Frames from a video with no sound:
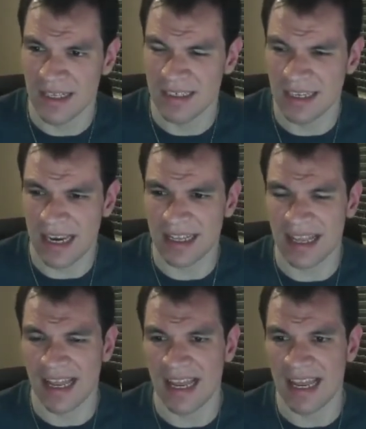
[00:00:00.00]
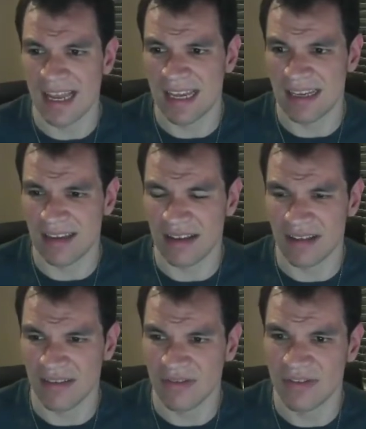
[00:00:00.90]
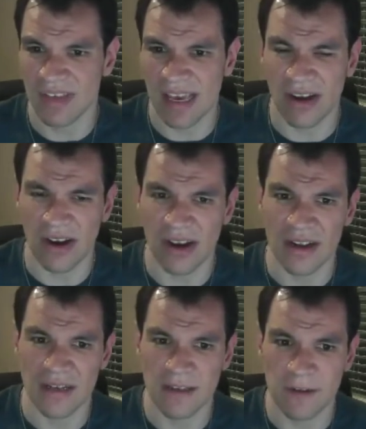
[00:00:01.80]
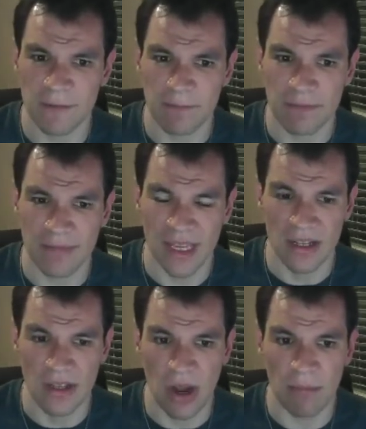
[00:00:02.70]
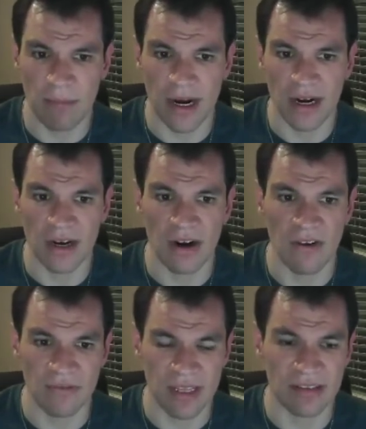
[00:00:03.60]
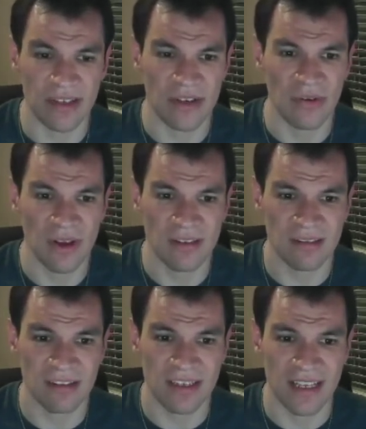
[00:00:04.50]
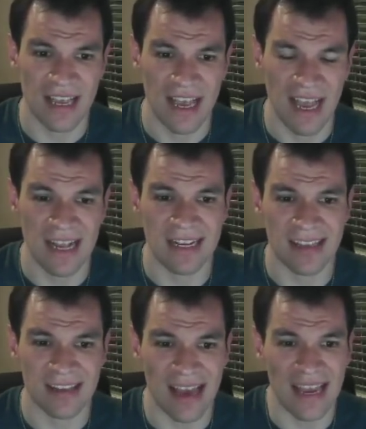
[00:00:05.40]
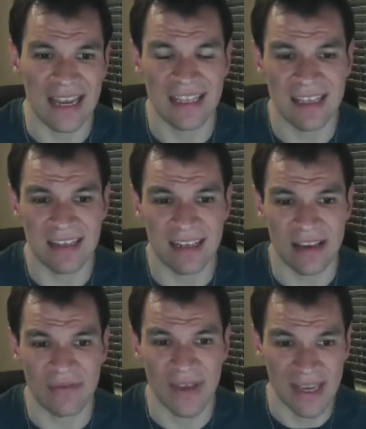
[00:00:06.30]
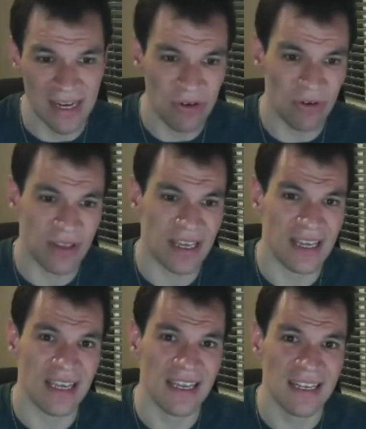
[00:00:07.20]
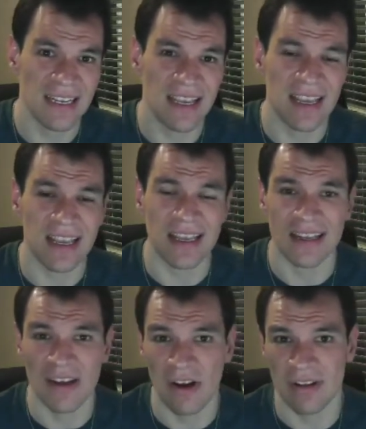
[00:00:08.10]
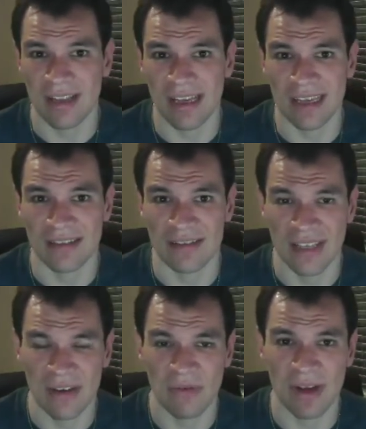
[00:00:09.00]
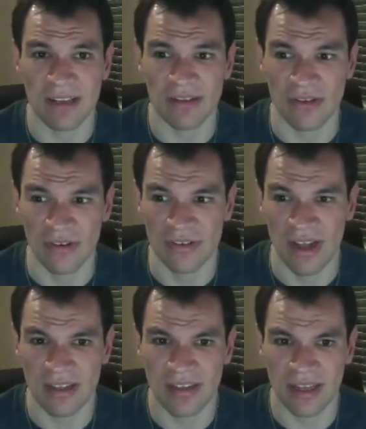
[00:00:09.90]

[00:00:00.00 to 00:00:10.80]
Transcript: check the second number of the sequence and decided if included on the sequence or not.